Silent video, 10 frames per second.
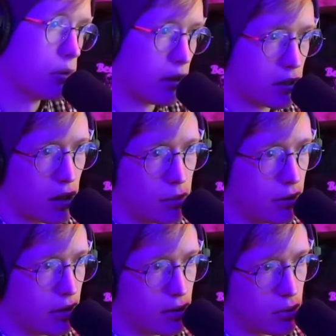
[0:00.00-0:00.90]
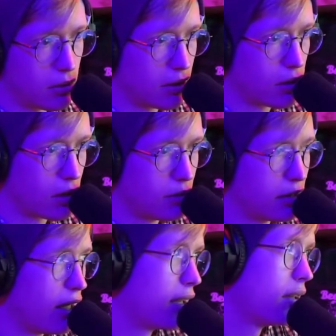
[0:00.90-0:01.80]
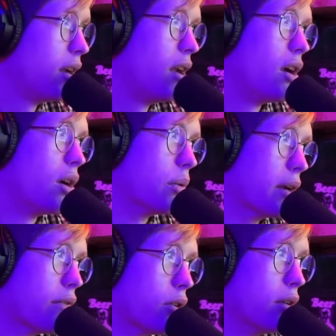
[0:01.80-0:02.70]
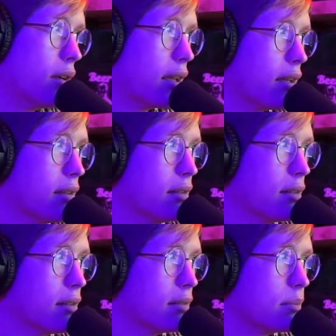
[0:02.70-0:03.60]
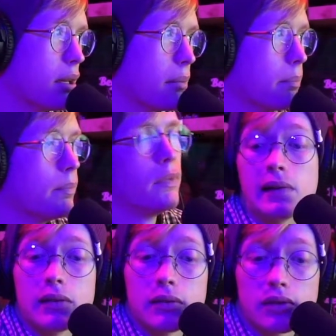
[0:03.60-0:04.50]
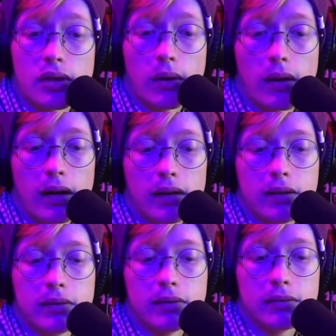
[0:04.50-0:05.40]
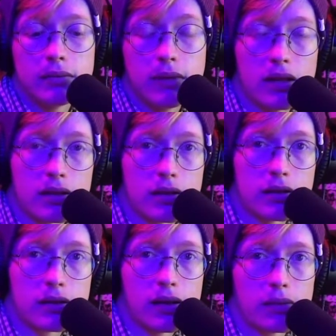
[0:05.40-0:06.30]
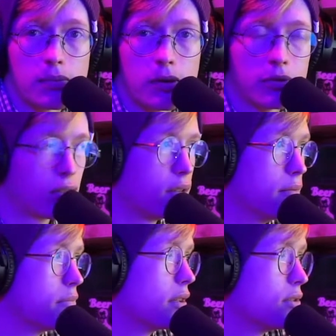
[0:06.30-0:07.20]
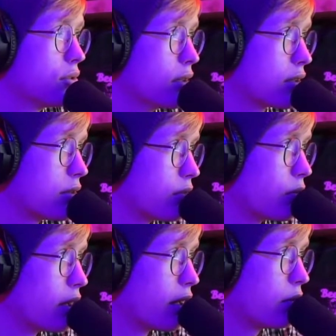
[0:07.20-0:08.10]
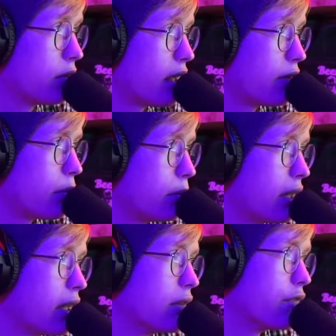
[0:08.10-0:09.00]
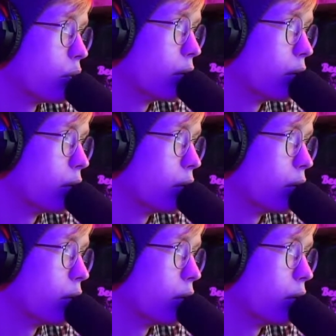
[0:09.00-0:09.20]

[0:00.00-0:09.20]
we can talk about this, or we can talk about that or whatever. And yeah. So yeah, that's pretty much the introduction for it. I didn't really have a plan for